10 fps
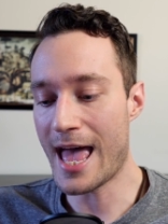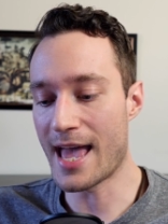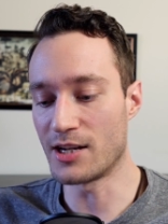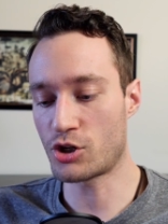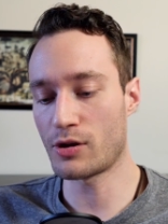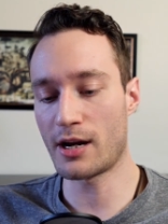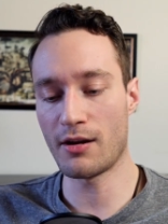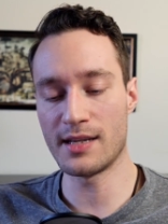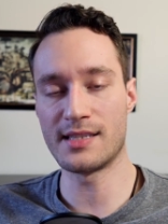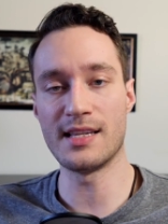a trigger
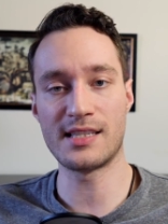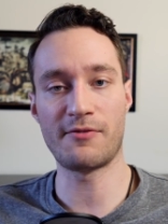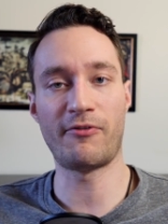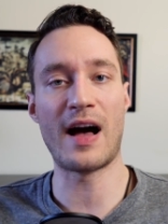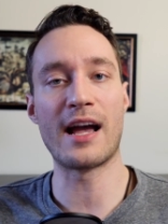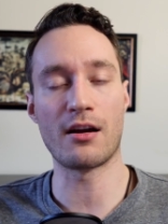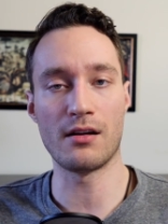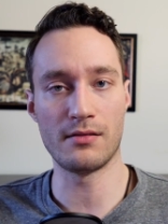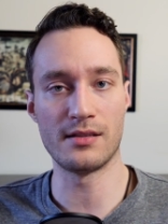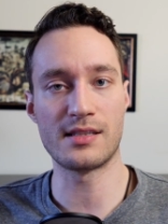is this
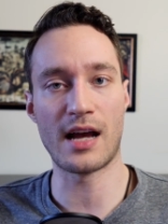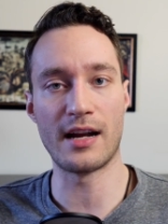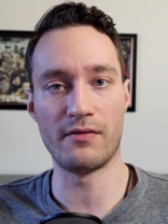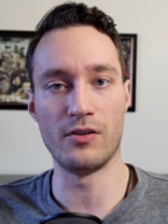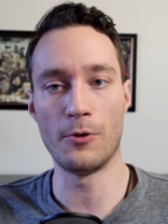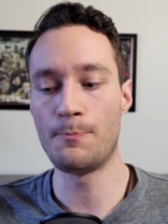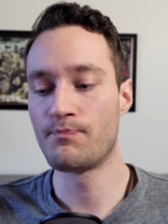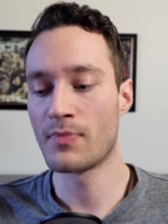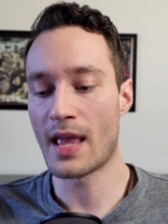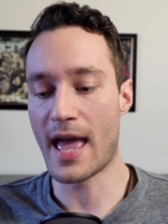fire inside of you,
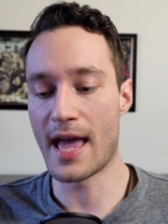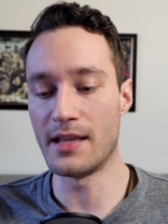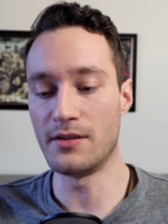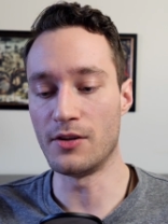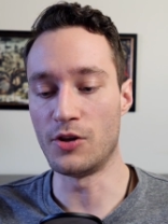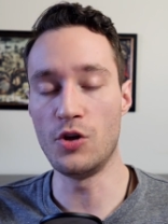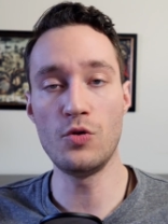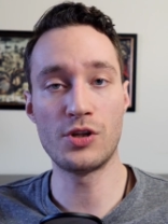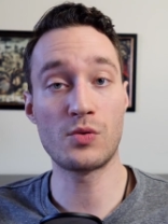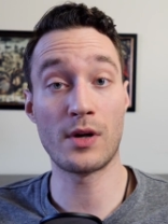and
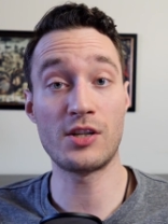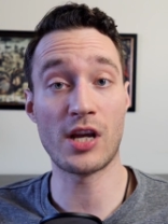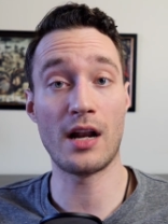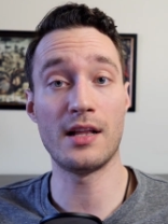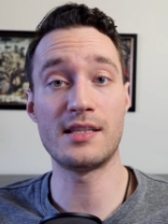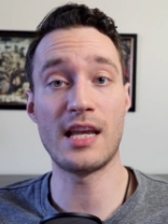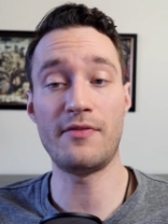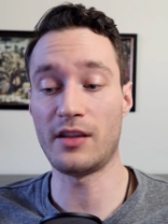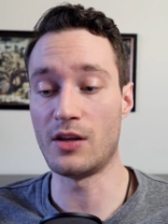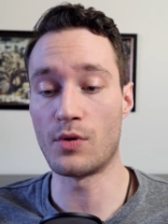you just want to channel it
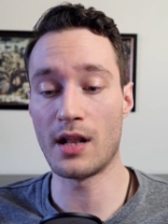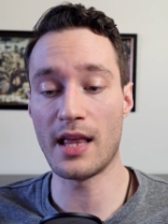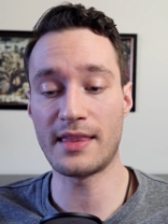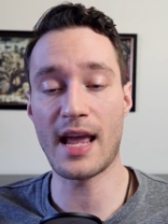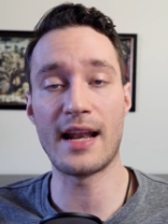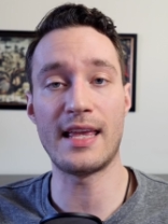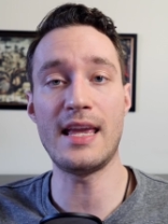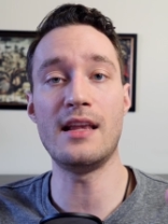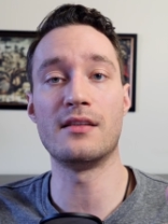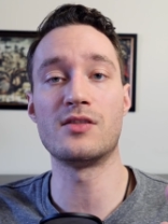safely. You want to let that
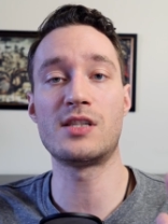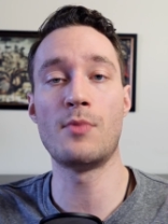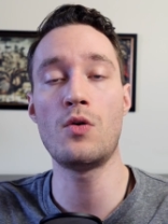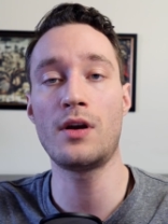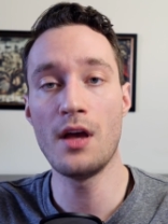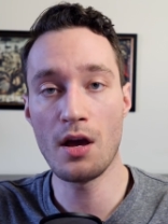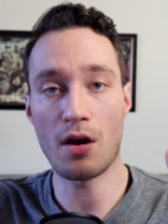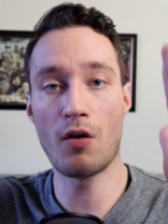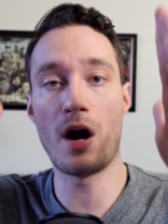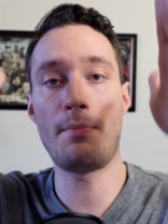heat and smoke
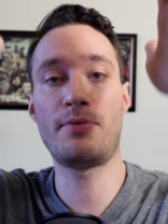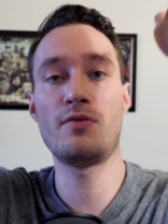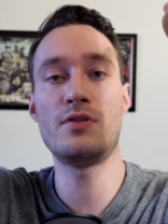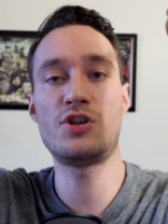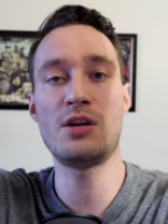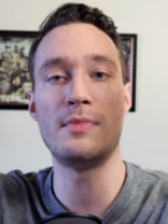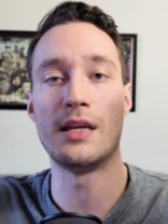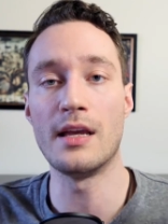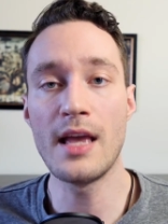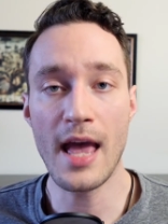go up through the
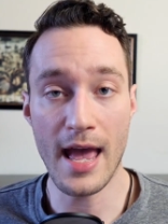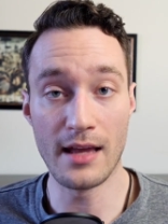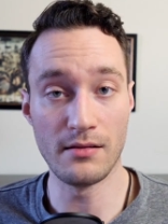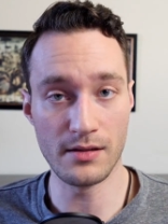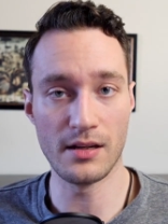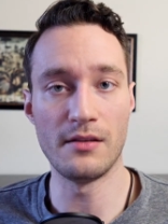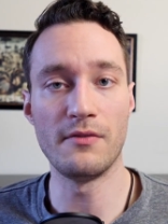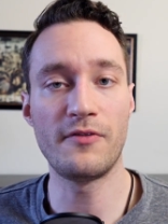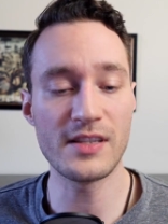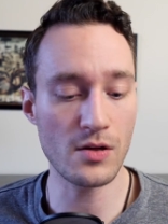chimney. And in
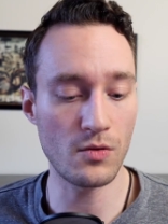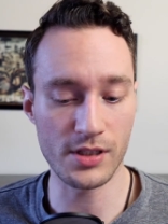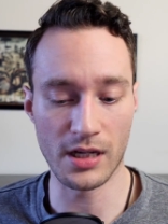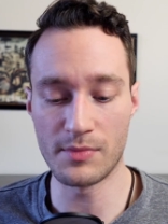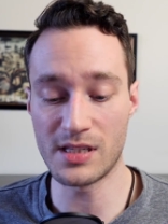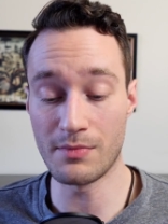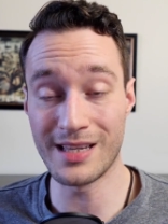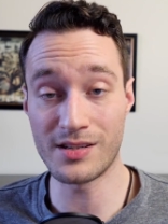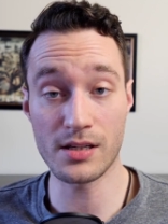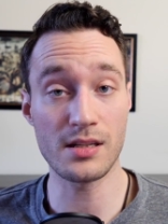physical terms, it
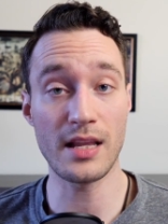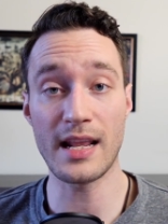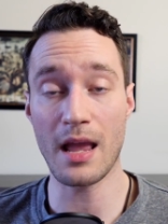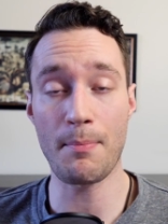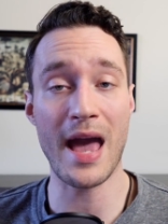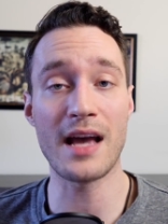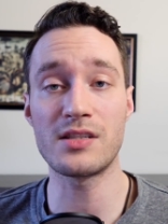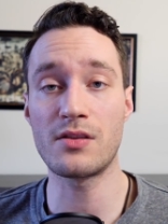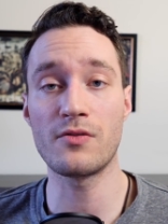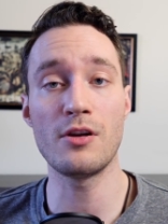means just letting it
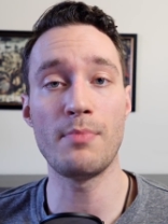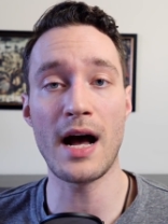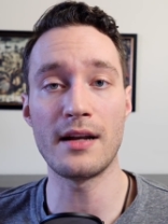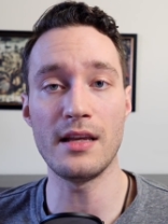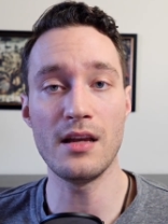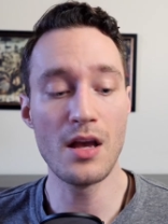pass through your body